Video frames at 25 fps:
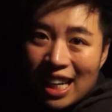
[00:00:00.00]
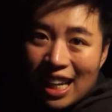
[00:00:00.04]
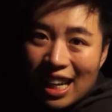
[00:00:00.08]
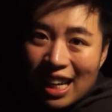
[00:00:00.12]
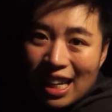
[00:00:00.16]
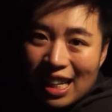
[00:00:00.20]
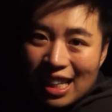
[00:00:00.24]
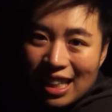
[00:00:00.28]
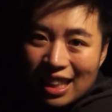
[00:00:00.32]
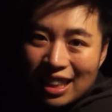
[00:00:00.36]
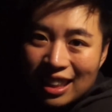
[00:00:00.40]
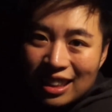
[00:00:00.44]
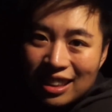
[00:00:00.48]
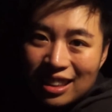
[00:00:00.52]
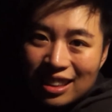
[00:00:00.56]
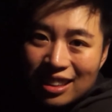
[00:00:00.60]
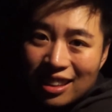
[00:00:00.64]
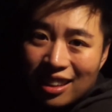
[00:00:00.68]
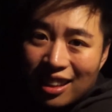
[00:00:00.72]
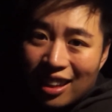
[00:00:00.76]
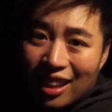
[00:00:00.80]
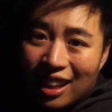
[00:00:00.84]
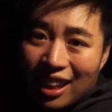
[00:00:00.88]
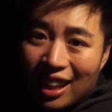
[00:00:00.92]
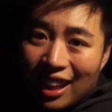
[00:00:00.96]
and
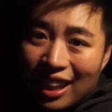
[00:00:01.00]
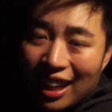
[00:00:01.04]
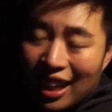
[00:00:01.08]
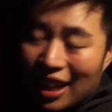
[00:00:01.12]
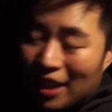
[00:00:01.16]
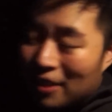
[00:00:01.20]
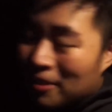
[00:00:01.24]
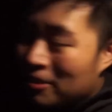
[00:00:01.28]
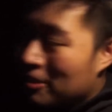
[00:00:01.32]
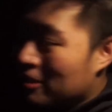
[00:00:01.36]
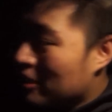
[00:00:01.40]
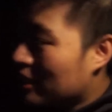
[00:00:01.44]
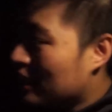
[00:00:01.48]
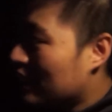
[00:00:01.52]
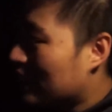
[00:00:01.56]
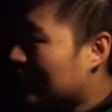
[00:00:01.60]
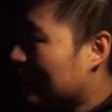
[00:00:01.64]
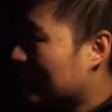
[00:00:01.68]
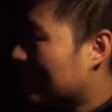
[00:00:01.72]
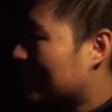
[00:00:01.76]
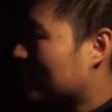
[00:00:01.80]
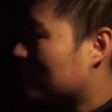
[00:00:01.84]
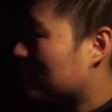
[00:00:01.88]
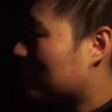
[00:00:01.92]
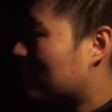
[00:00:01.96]
I am
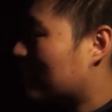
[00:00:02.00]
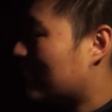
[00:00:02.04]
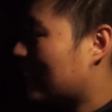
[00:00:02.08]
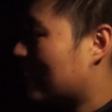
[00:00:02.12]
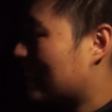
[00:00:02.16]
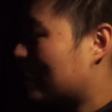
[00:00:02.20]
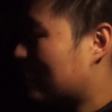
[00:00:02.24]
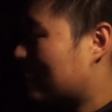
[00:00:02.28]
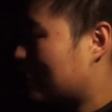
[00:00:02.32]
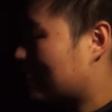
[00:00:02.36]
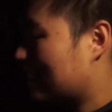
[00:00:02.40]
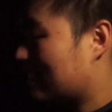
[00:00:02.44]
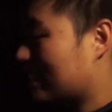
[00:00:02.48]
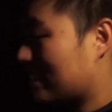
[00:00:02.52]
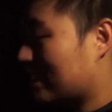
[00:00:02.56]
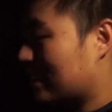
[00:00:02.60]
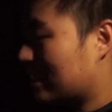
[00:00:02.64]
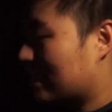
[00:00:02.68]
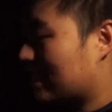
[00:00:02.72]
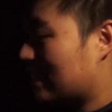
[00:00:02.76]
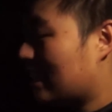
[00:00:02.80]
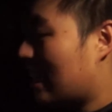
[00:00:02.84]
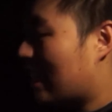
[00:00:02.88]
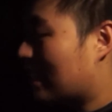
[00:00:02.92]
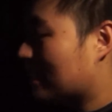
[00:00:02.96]
really annoyed because
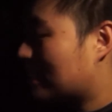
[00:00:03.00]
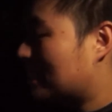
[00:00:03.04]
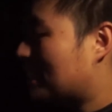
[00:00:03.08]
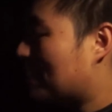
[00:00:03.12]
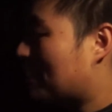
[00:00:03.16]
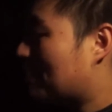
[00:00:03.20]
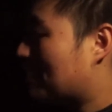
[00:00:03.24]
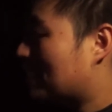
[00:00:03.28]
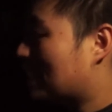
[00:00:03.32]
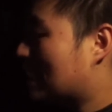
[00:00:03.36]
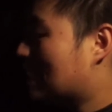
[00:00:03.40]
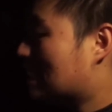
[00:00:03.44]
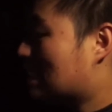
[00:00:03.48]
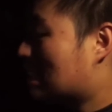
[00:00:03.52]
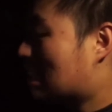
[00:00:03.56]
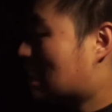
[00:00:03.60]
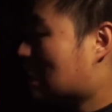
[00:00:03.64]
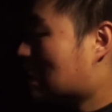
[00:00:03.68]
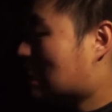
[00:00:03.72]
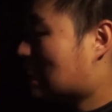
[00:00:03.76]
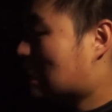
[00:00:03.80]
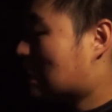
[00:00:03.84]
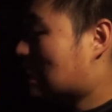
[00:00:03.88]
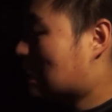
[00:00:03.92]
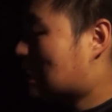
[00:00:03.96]
it's now
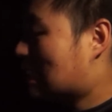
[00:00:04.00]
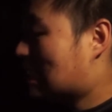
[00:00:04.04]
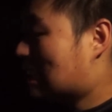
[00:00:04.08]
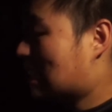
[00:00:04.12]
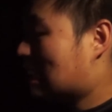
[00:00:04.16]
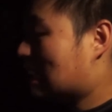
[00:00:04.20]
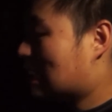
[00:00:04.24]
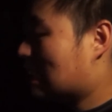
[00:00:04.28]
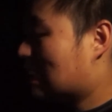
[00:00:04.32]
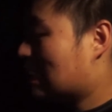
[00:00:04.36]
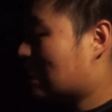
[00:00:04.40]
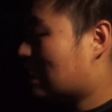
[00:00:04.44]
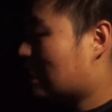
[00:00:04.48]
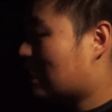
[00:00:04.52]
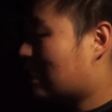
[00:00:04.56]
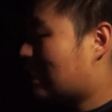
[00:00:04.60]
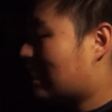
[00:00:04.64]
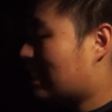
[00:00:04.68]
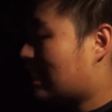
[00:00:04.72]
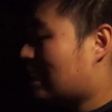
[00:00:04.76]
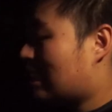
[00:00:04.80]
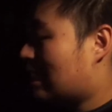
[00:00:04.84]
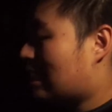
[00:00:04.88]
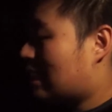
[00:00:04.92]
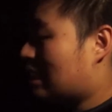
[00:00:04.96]
$70
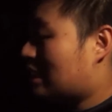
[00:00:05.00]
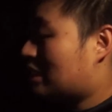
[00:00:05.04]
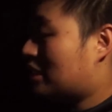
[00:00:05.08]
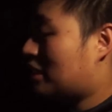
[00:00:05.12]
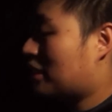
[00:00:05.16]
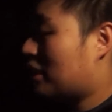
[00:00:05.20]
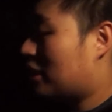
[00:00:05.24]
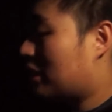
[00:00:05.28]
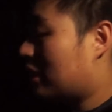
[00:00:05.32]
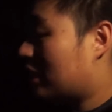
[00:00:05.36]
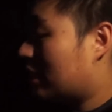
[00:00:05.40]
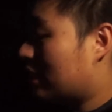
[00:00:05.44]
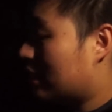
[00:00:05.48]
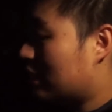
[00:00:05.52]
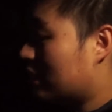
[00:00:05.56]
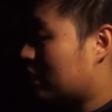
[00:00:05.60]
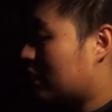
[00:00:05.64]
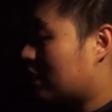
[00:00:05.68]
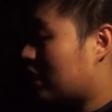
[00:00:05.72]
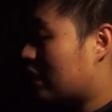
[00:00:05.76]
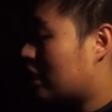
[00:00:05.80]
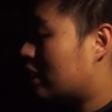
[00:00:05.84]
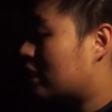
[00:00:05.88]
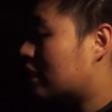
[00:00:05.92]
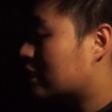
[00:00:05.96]
so
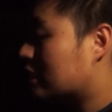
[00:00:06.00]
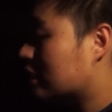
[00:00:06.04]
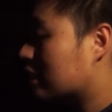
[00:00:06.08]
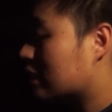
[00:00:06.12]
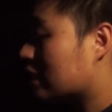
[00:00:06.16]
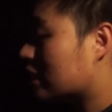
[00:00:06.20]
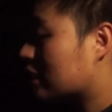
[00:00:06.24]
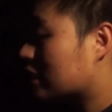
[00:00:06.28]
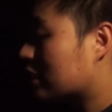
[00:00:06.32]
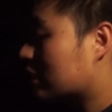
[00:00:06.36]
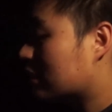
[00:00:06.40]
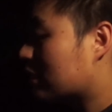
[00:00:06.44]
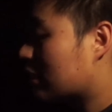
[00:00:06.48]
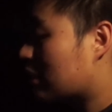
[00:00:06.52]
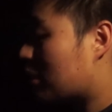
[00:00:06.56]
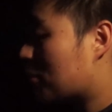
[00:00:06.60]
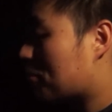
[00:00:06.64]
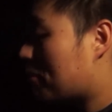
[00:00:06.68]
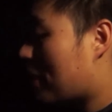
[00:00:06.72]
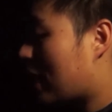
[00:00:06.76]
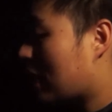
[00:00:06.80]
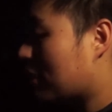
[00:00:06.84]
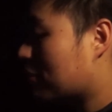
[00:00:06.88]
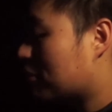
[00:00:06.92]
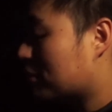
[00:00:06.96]
just got
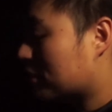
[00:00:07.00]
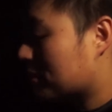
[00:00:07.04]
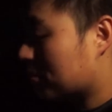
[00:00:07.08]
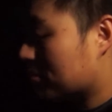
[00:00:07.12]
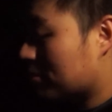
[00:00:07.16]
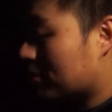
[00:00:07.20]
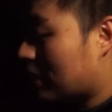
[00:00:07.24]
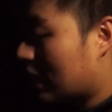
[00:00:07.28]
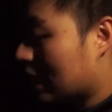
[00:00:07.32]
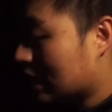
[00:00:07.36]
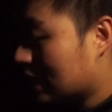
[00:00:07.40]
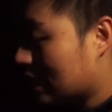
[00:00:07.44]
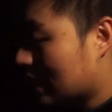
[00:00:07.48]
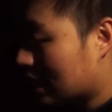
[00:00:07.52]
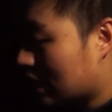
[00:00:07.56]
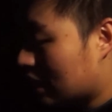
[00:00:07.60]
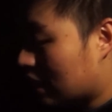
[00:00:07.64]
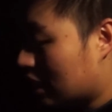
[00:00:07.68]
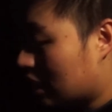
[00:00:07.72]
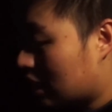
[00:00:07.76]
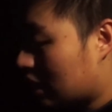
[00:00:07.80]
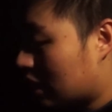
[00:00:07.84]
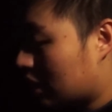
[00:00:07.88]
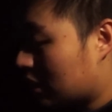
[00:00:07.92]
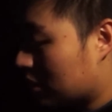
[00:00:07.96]
back from my
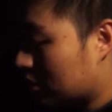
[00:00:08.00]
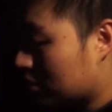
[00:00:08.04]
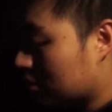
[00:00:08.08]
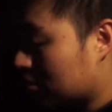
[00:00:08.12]
dinner